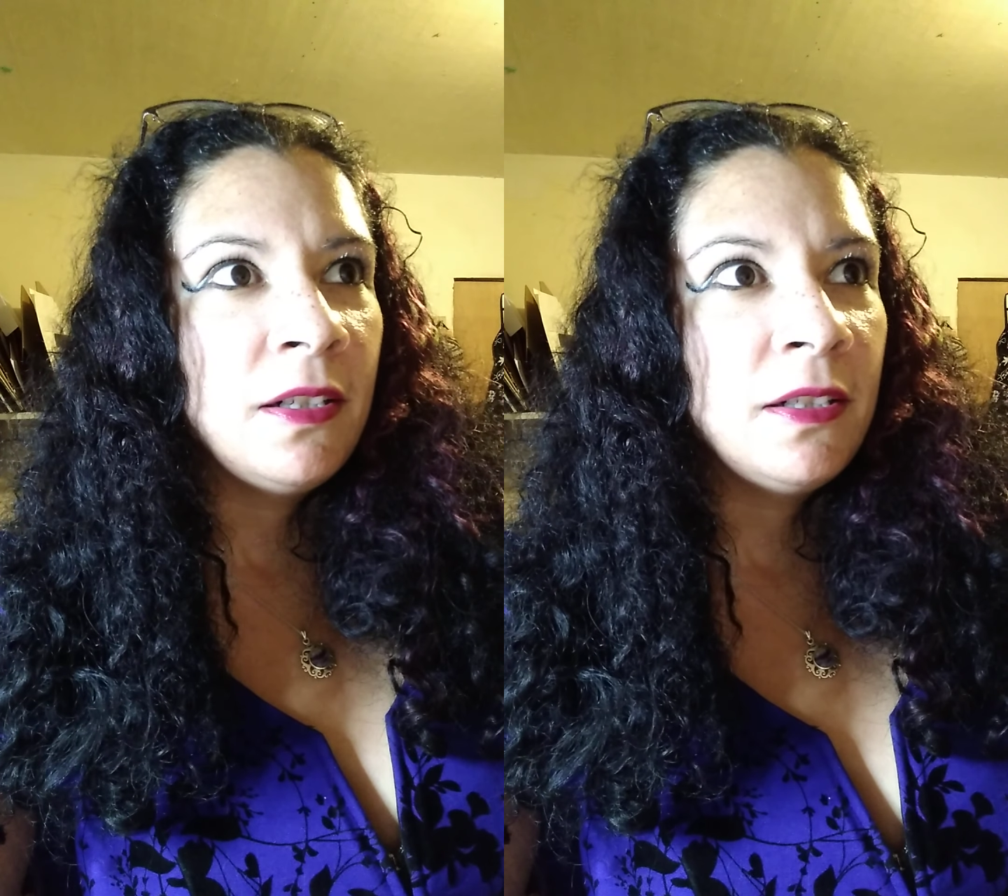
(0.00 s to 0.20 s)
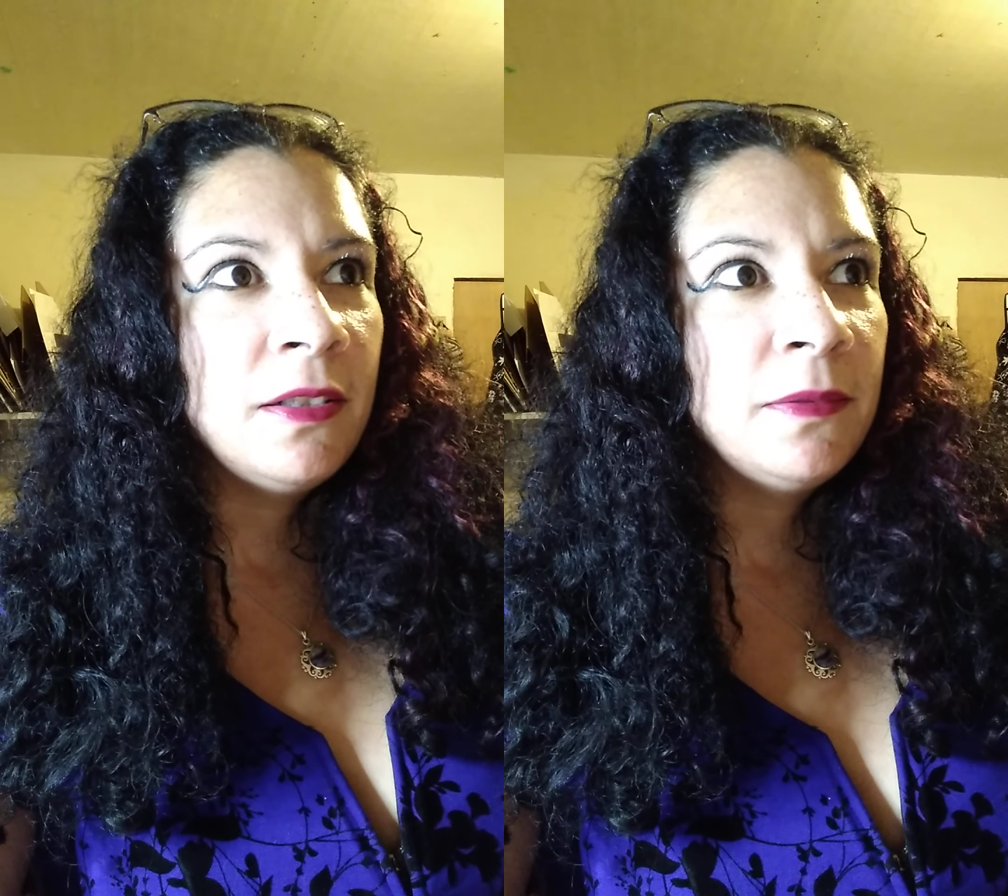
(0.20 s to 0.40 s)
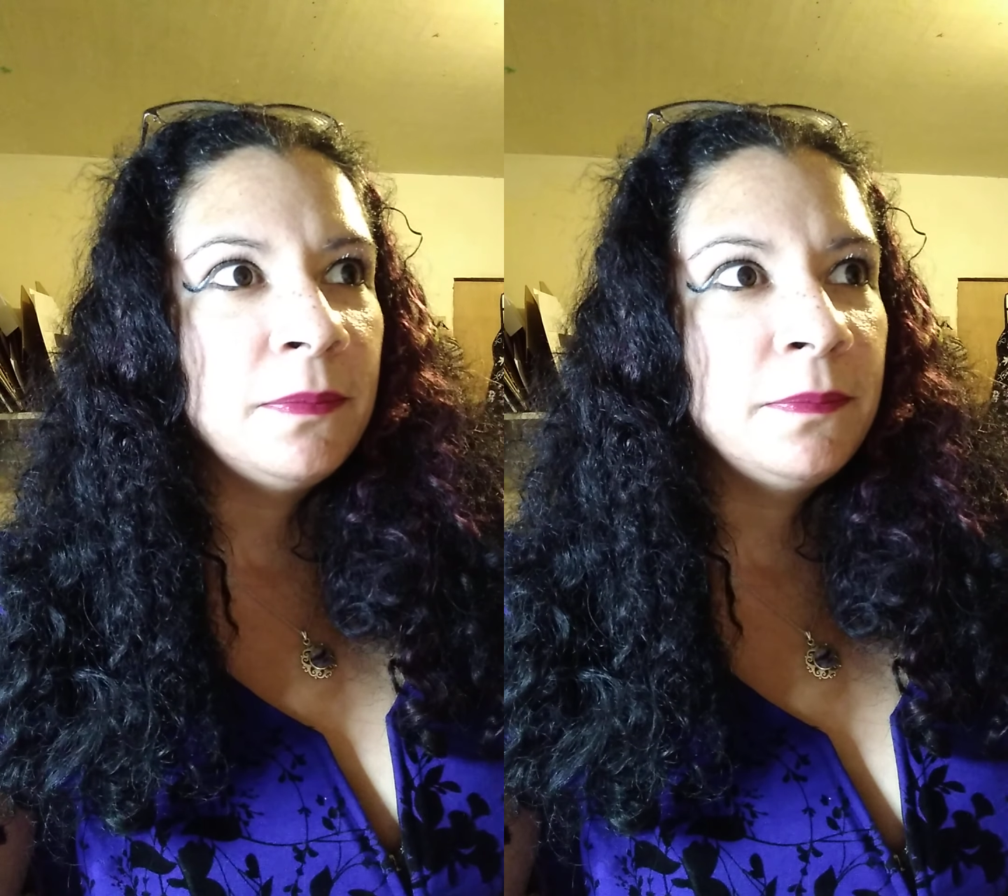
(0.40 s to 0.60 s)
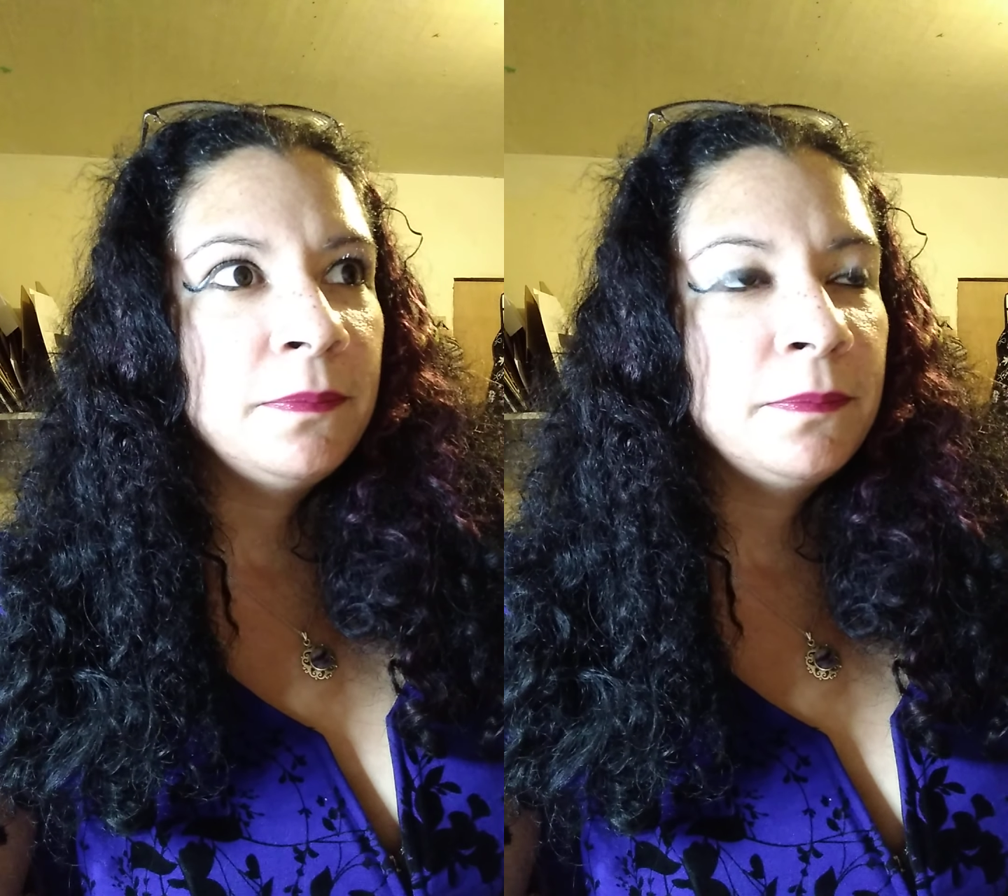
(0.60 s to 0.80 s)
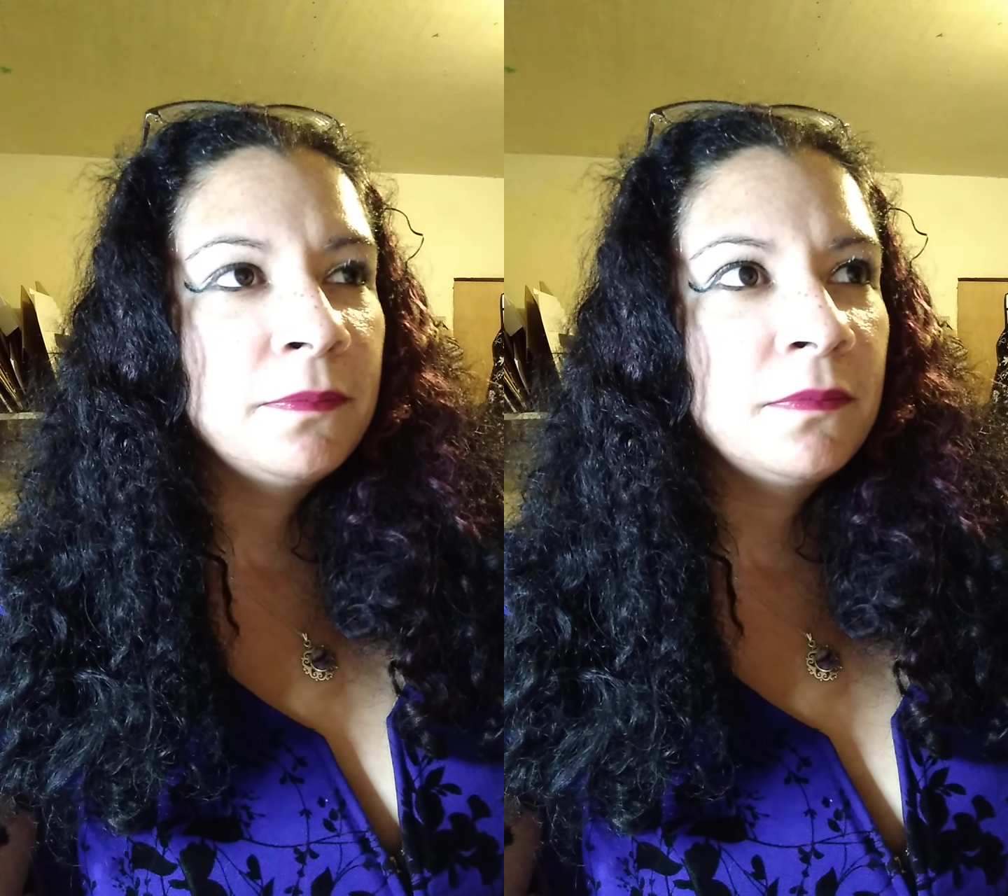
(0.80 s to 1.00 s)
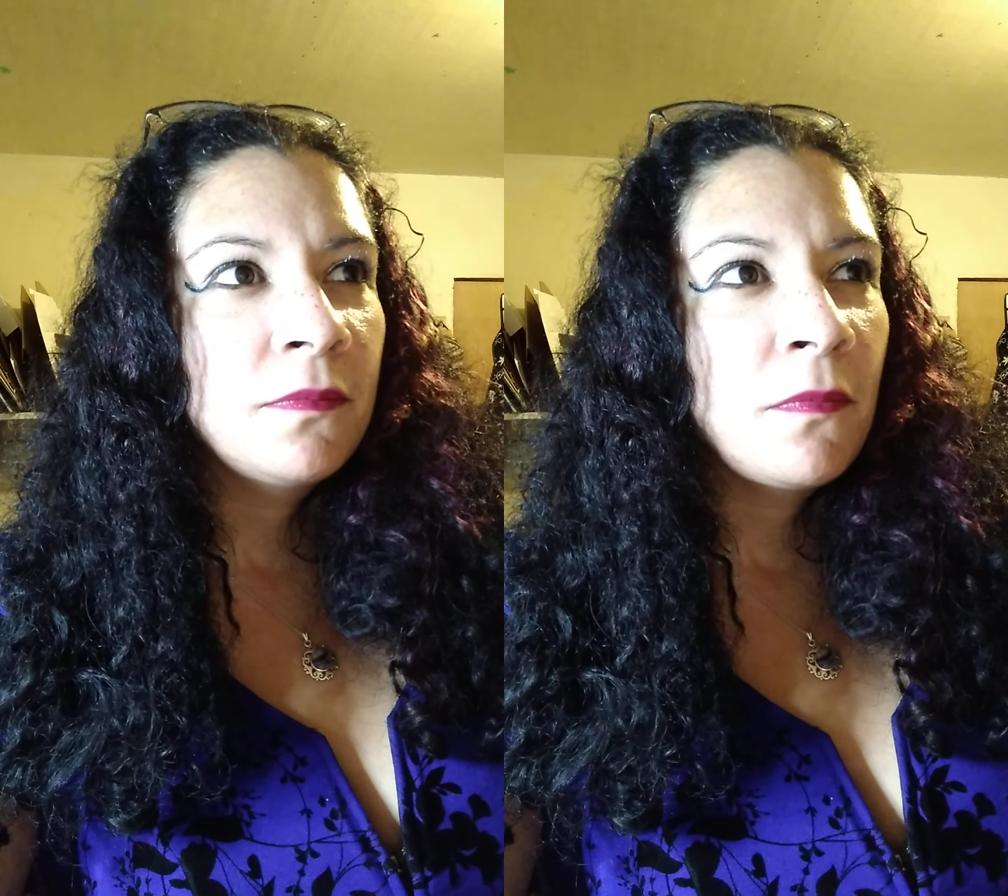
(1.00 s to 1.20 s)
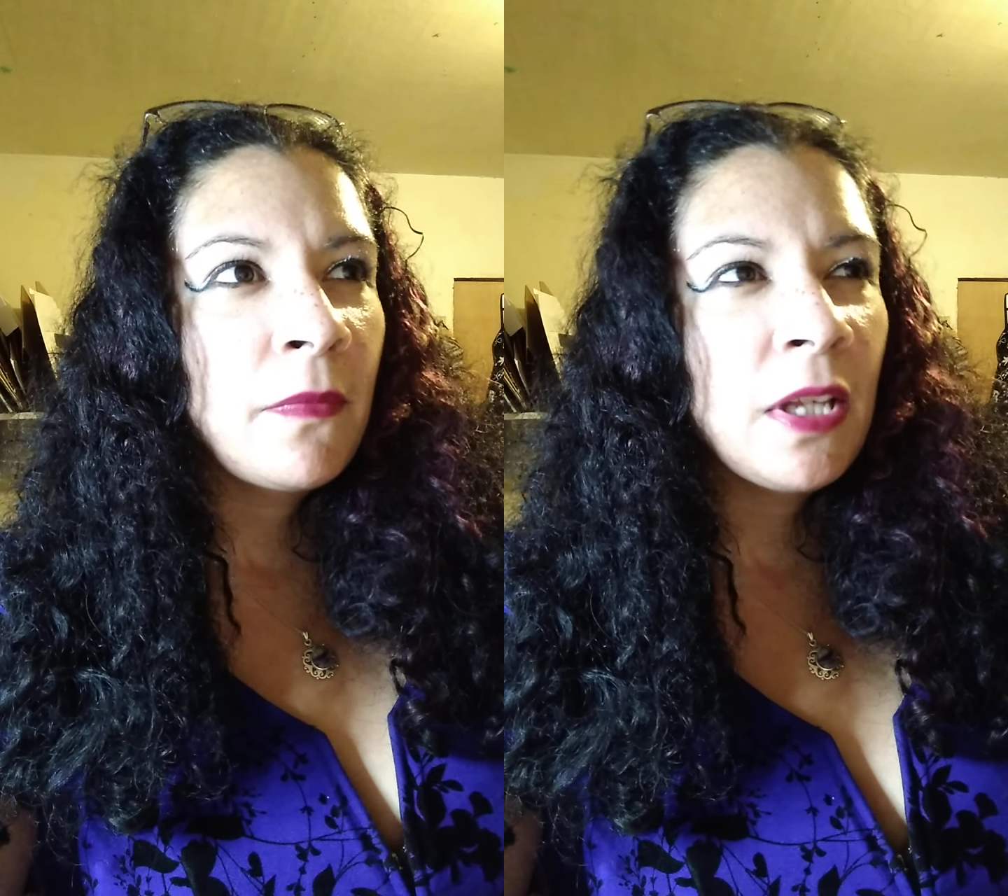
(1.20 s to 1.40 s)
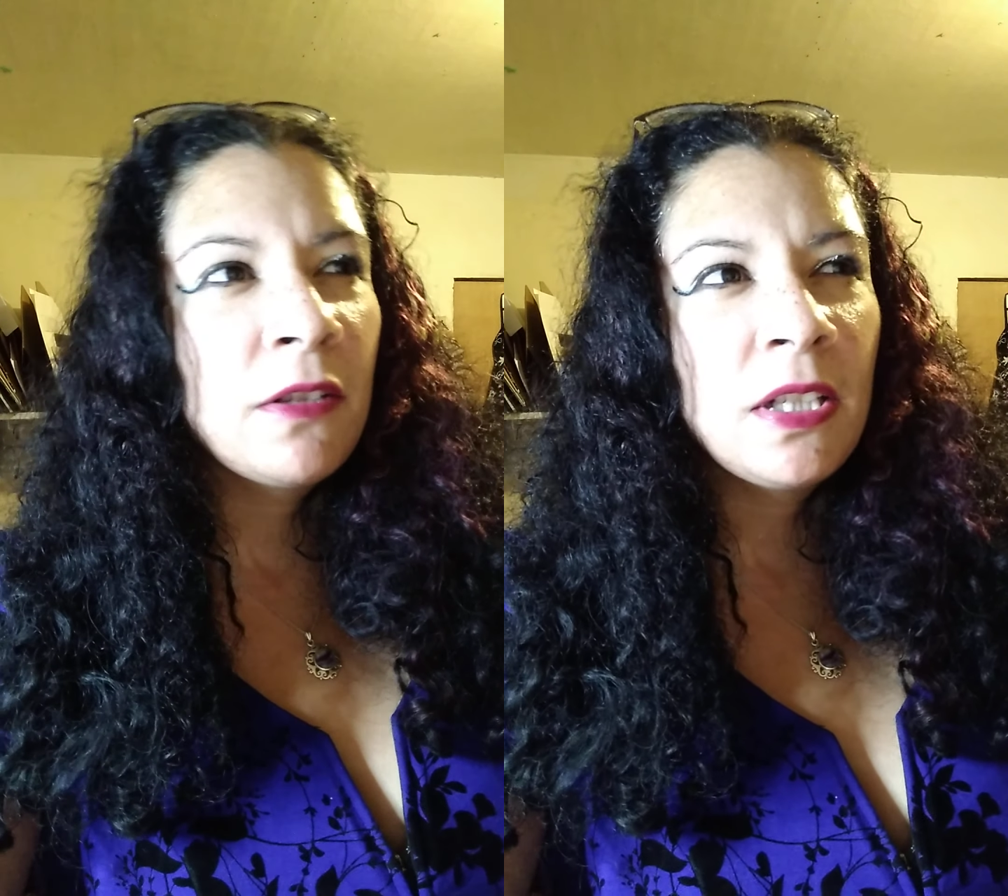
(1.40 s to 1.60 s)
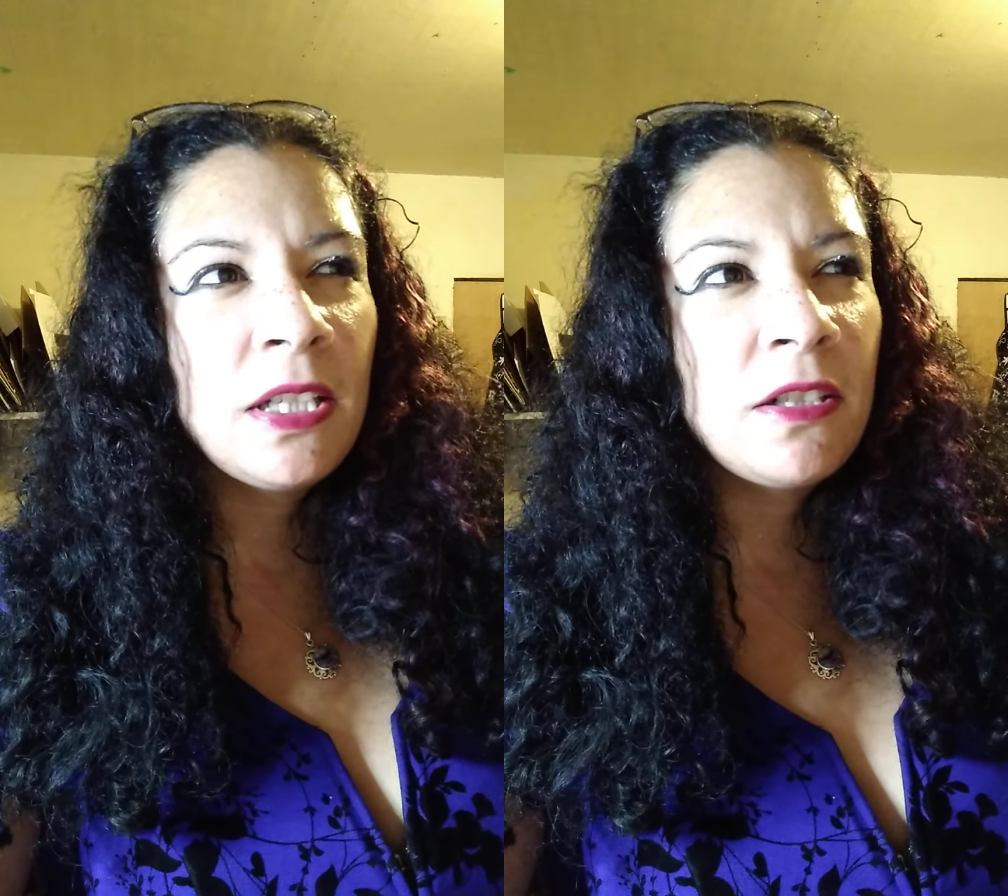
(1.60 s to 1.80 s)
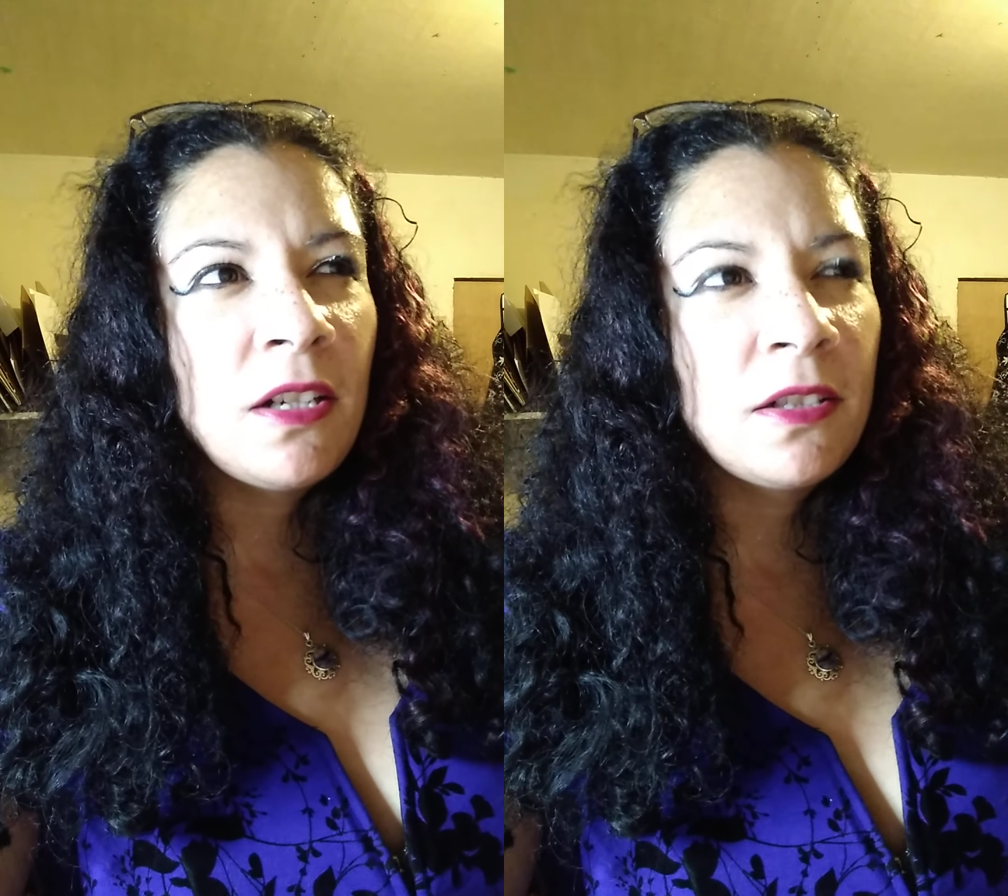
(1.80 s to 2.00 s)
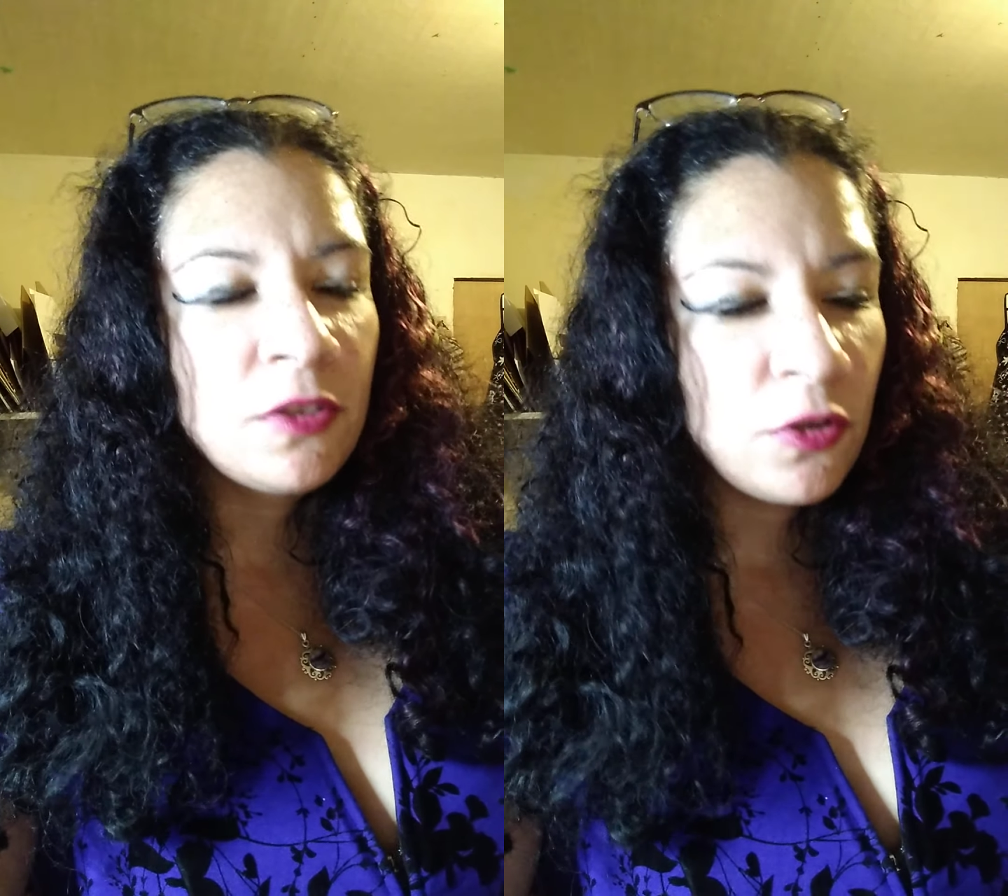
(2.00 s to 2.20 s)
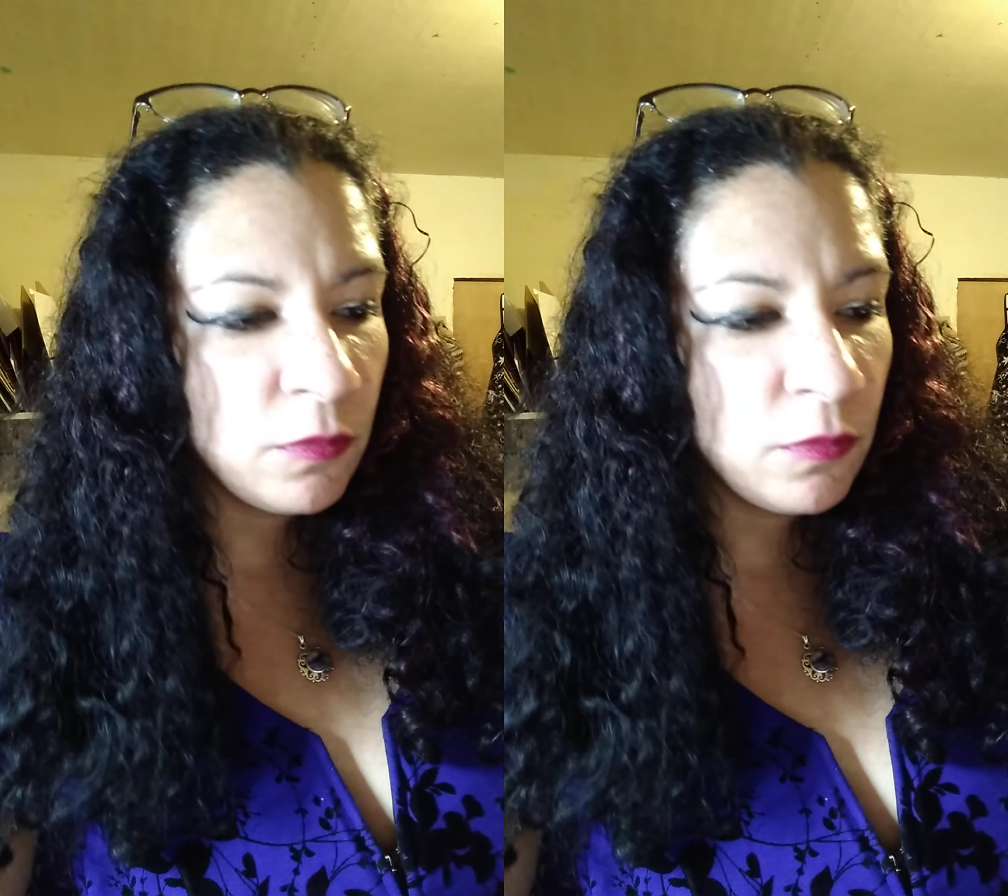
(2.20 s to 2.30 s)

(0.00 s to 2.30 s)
Um, I don't think he talks